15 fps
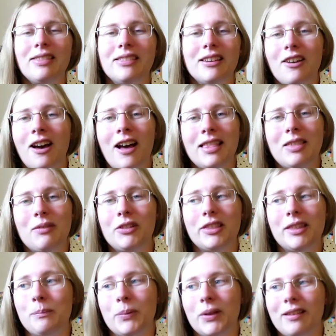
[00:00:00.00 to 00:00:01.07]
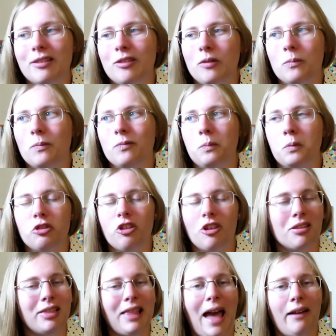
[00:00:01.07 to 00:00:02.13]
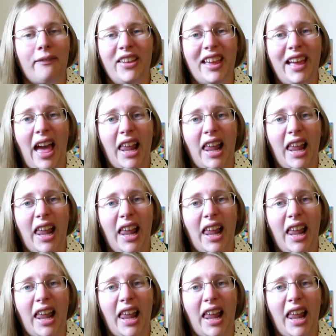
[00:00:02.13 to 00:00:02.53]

The gods of Olympus were just laughing